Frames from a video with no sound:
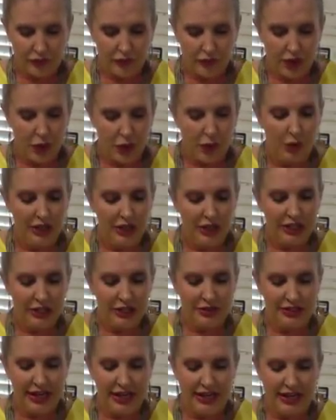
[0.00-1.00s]
Would you
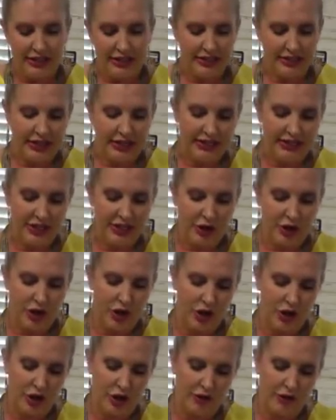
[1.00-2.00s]
say it's easier or
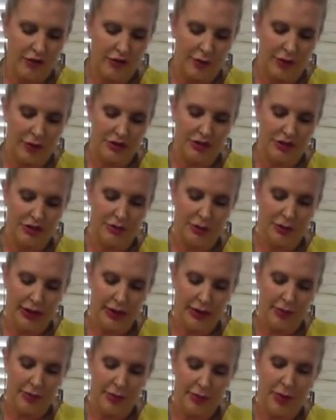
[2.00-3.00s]
harder for a person to
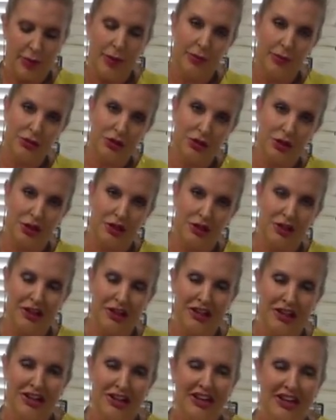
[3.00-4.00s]
become a publisher?
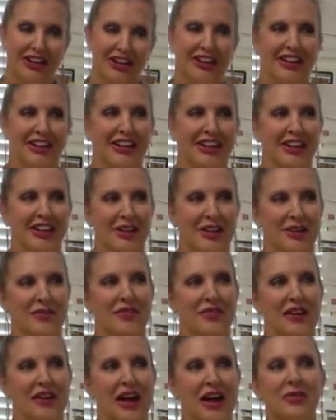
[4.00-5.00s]

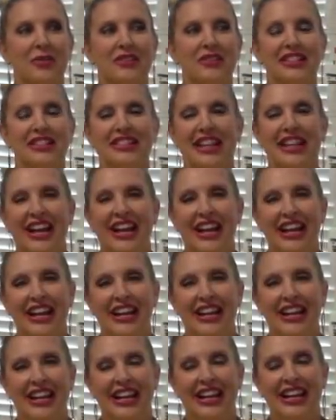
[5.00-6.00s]
I would
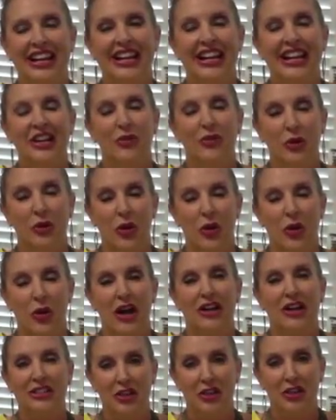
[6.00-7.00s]
say it
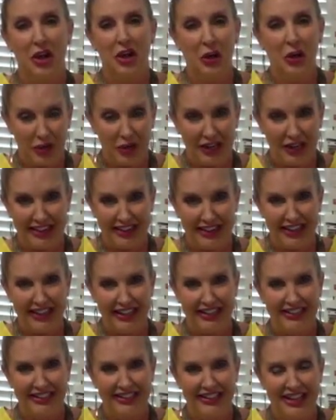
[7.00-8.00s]
requires a lot of work
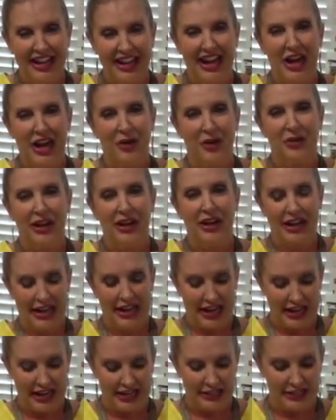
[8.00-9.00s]
ethic
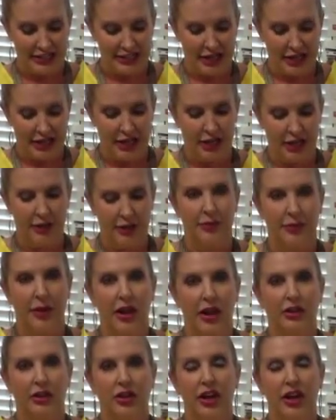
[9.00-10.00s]
and
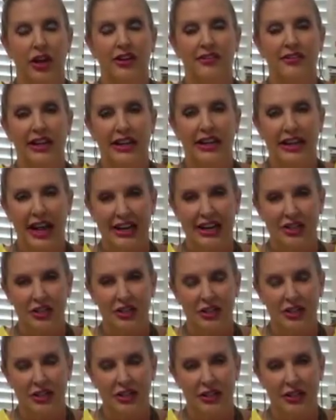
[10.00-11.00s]
a lot of
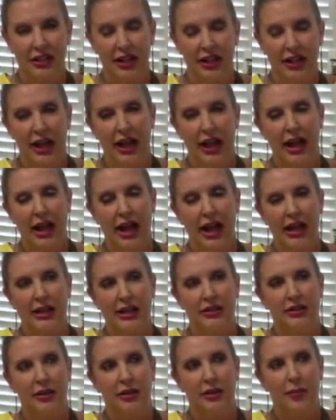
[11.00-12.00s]
dedication
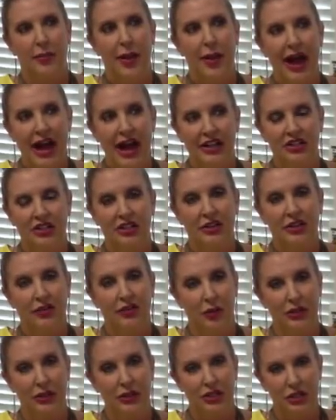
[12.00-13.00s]
and passion
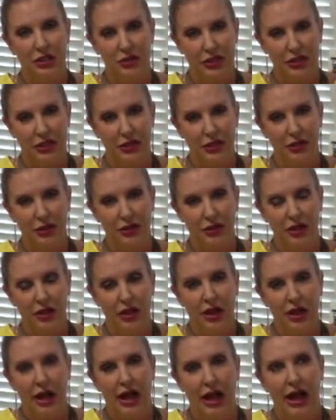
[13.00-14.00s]
for what you do.
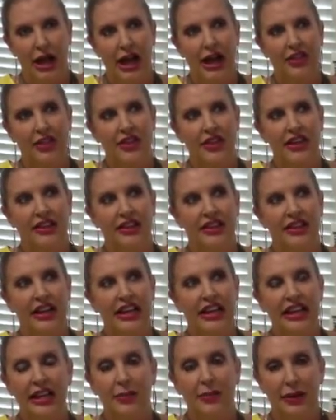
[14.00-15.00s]
I think that
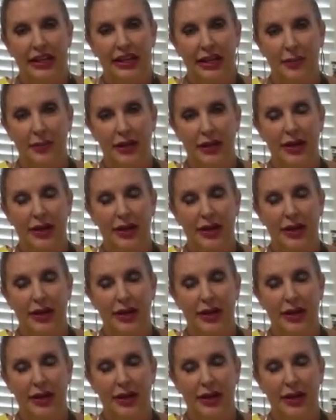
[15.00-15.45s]
anybody can become